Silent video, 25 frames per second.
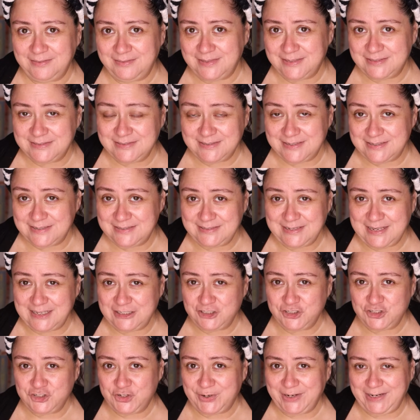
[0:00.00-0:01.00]
this
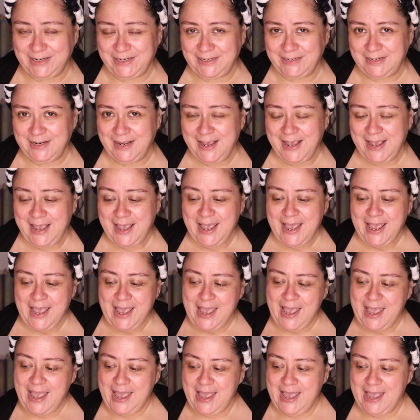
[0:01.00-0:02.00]
sunscreen,
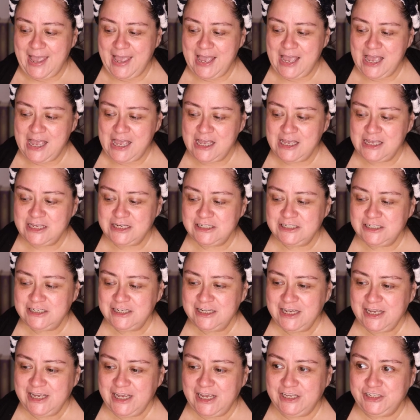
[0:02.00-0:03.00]
and
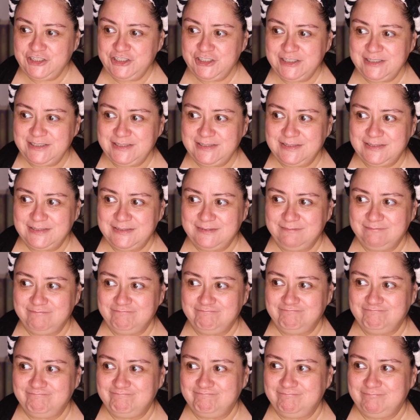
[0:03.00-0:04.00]

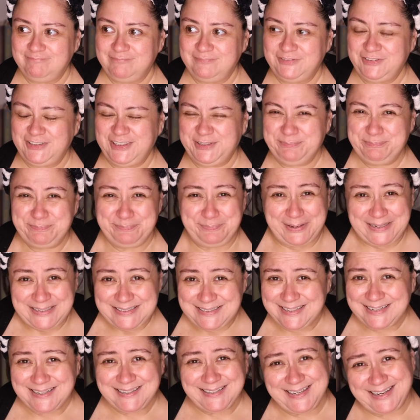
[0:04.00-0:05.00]
she
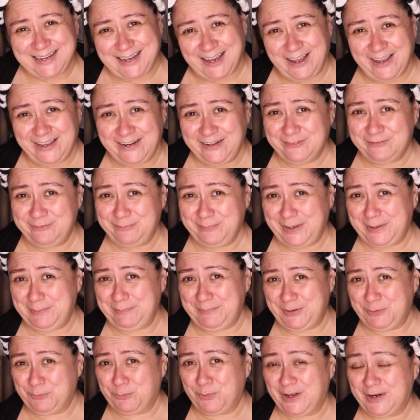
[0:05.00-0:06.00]
basically kind of made
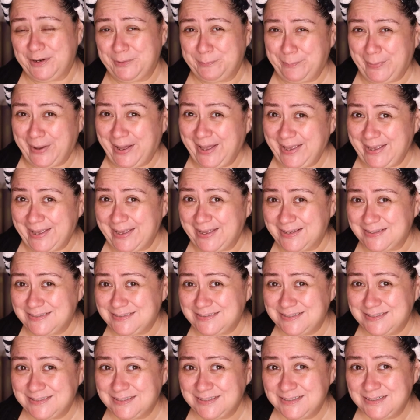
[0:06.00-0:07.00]
me want to buy
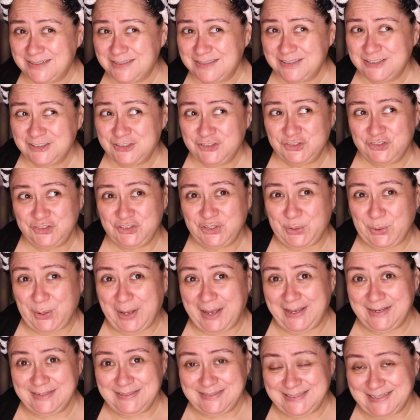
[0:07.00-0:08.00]
it. So
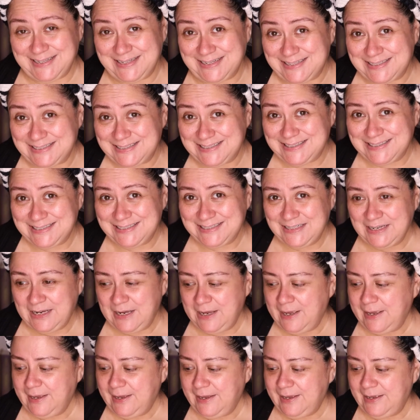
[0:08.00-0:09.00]
I did.
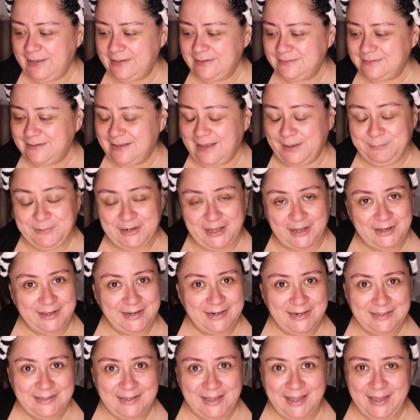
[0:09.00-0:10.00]
I'm not
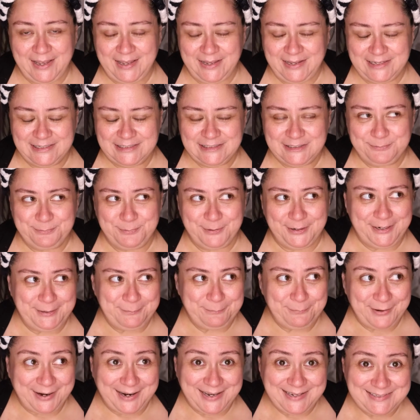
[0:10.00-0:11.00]
gonna lie, it's pretty
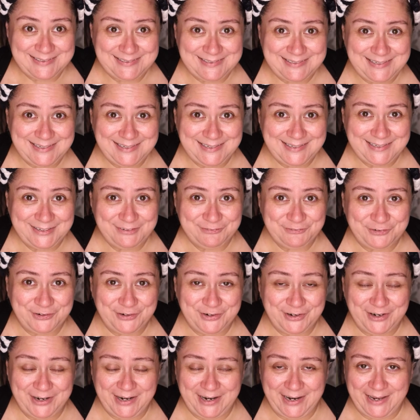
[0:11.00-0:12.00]
pricey
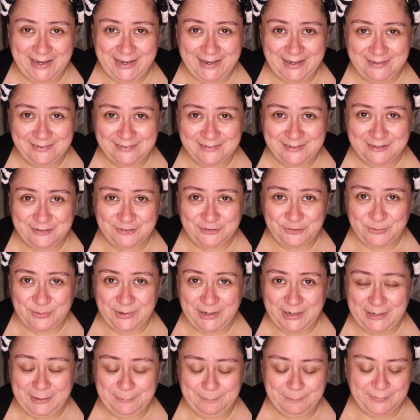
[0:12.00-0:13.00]
for a
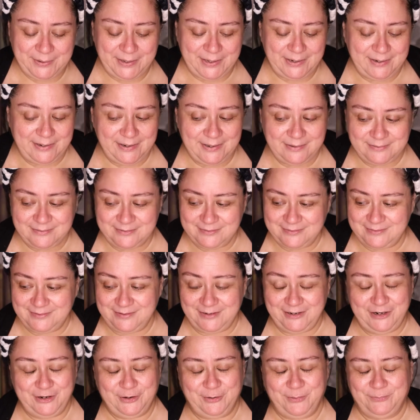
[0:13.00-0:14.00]
sunscreen, but it's,
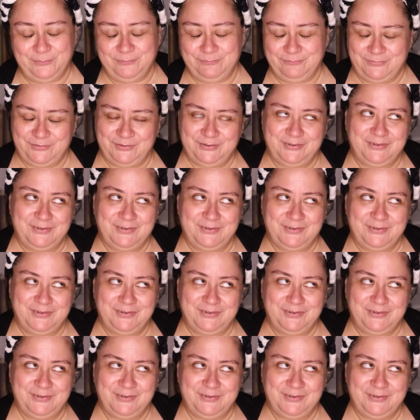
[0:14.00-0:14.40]
you know,